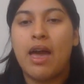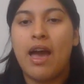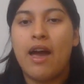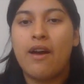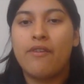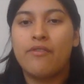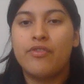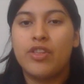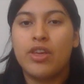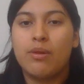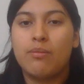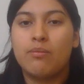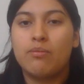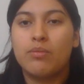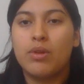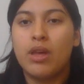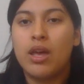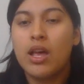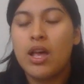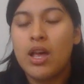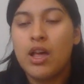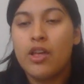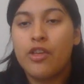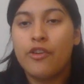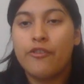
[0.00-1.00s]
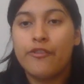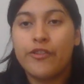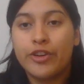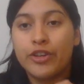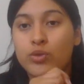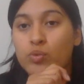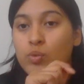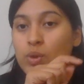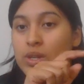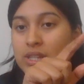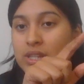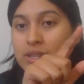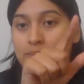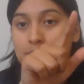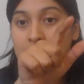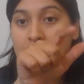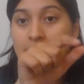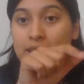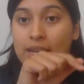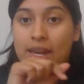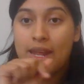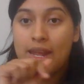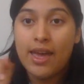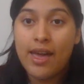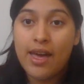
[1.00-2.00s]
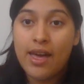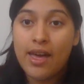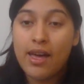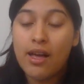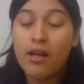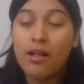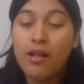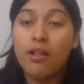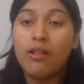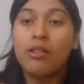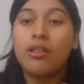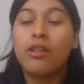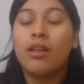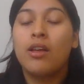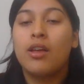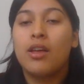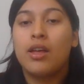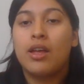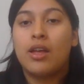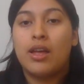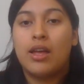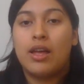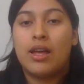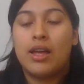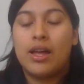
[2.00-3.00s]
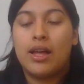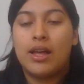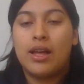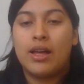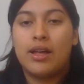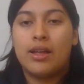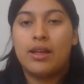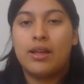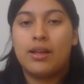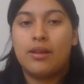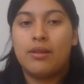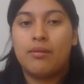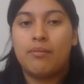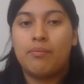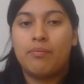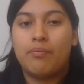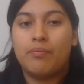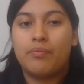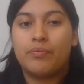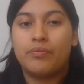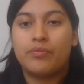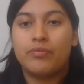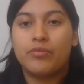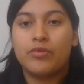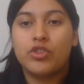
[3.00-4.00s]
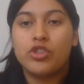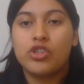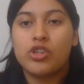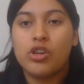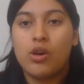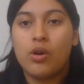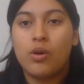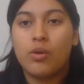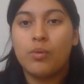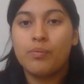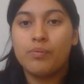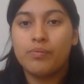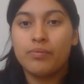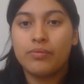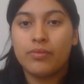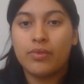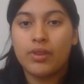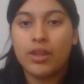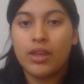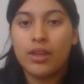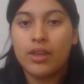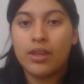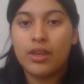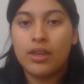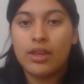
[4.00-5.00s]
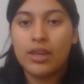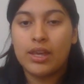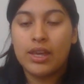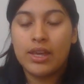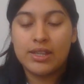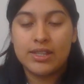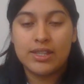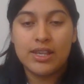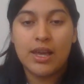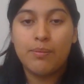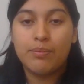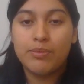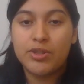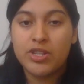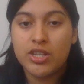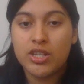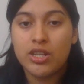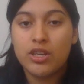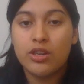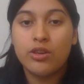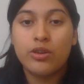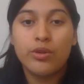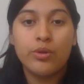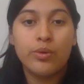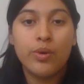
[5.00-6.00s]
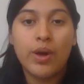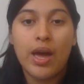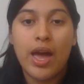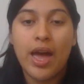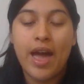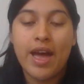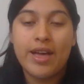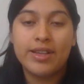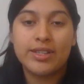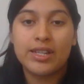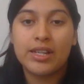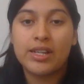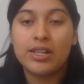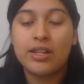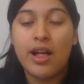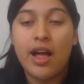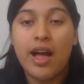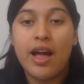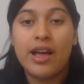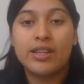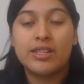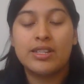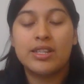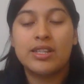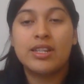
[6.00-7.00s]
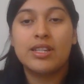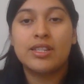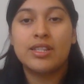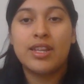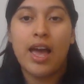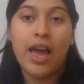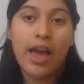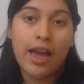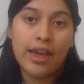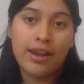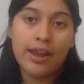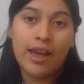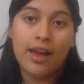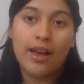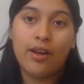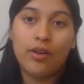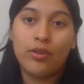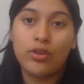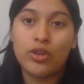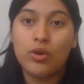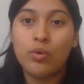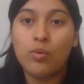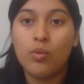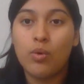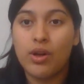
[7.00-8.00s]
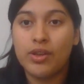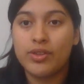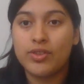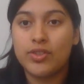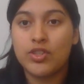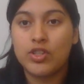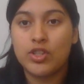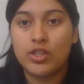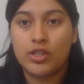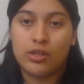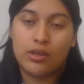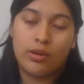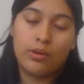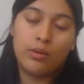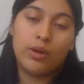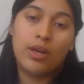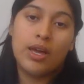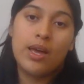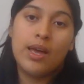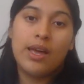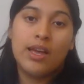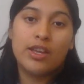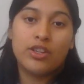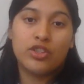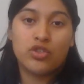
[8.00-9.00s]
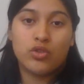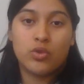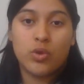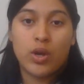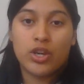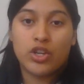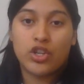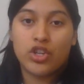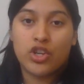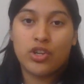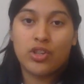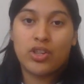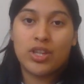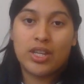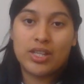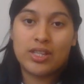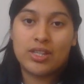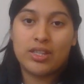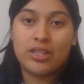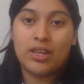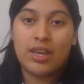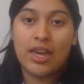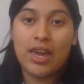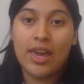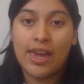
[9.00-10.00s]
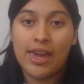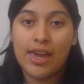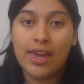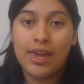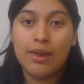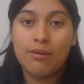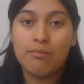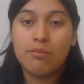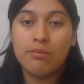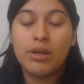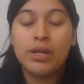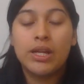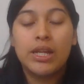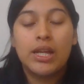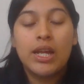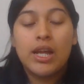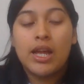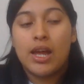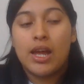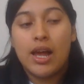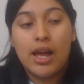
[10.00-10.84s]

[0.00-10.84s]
have them first one to make an L. So it's up to you as a class to decide how you want to structure this game.